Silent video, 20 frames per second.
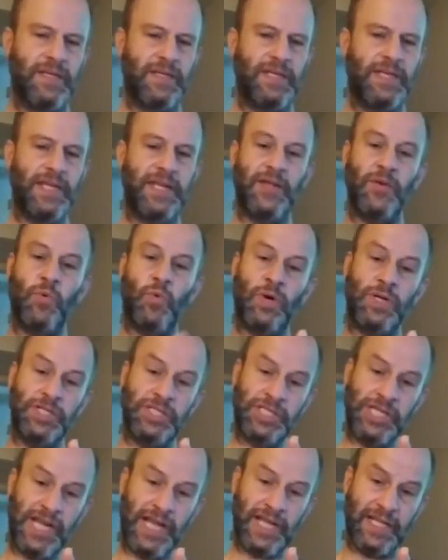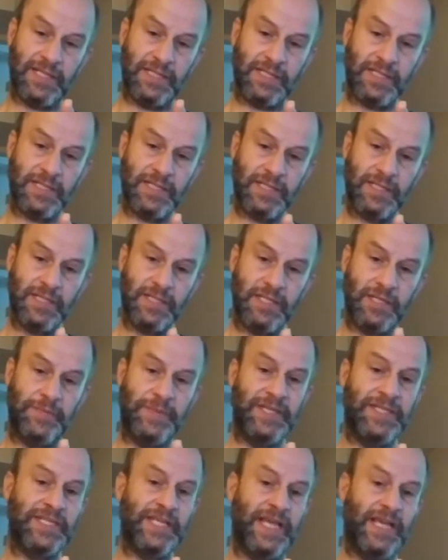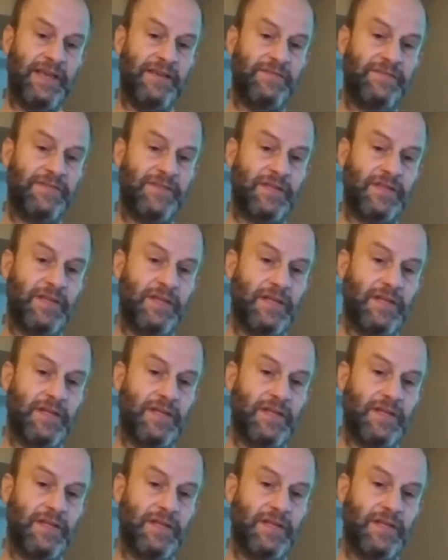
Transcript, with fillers: getting one chance to be saved.